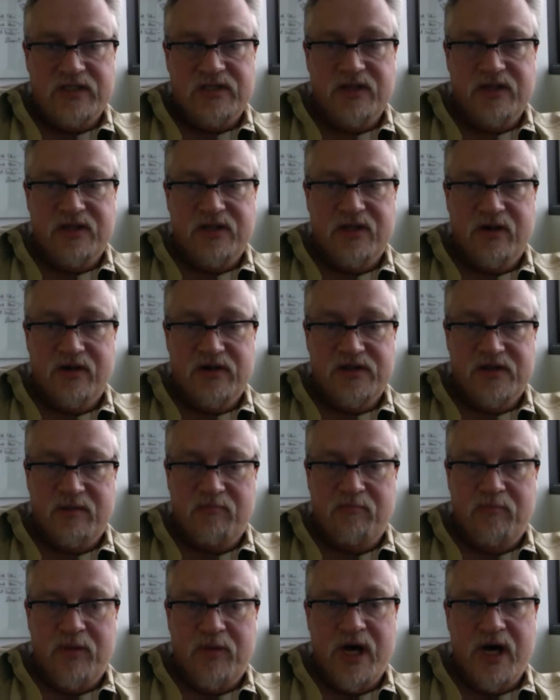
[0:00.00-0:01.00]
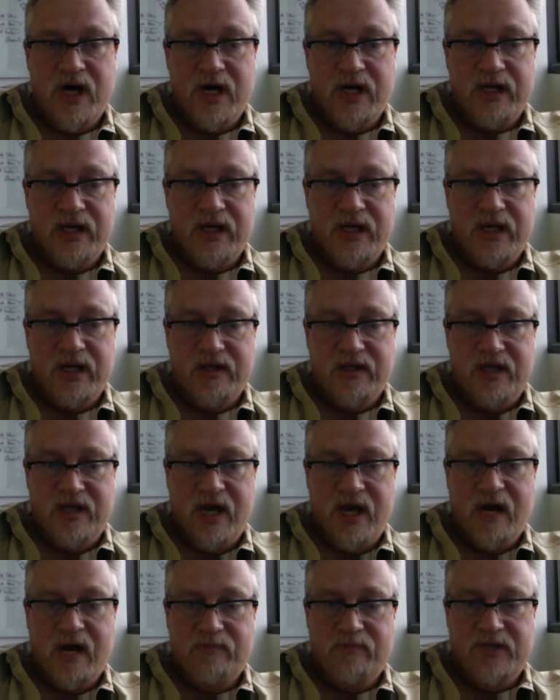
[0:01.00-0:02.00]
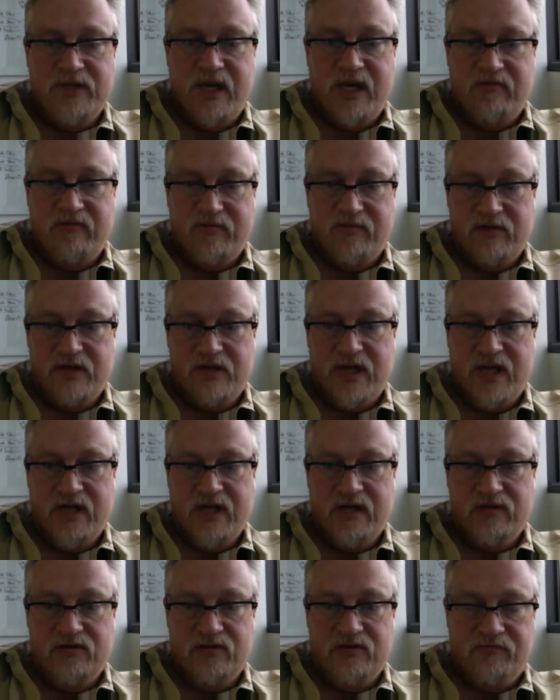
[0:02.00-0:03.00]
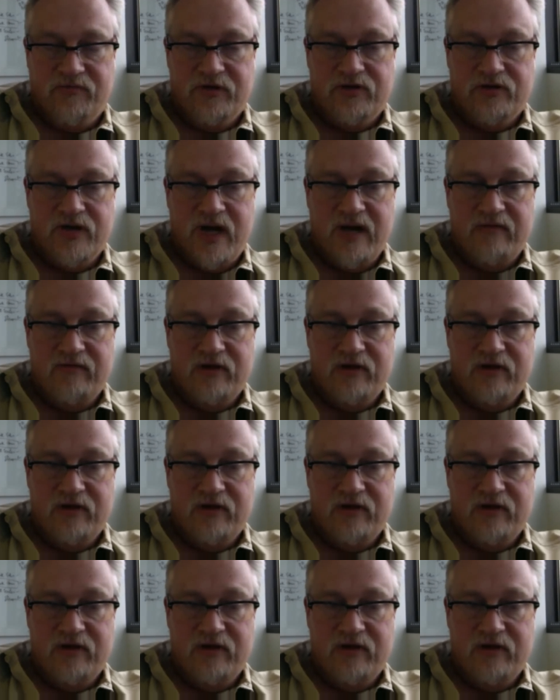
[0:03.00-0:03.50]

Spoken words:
that there is a bug in the update for driver